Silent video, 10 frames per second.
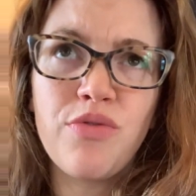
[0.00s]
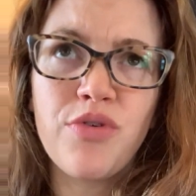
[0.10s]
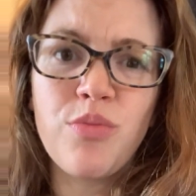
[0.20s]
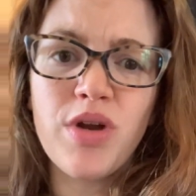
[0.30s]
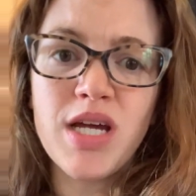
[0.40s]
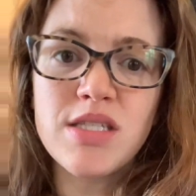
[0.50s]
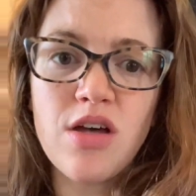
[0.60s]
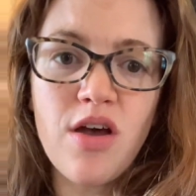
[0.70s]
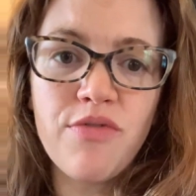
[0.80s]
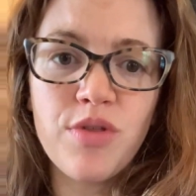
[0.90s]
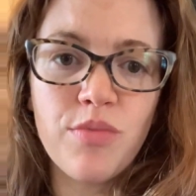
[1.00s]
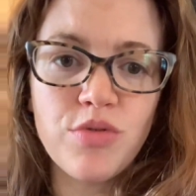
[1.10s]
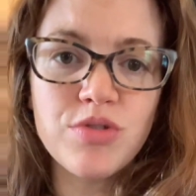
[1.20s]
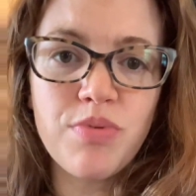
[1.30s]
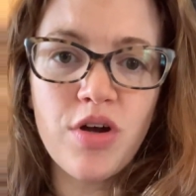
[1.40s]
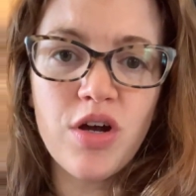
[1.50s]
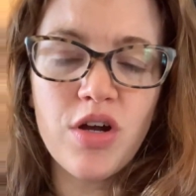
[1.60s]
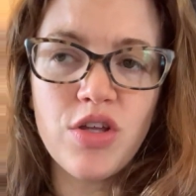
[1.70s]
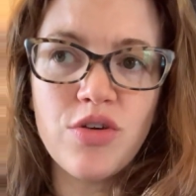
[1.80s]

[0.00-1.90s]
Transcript: From what I saw, for the most part,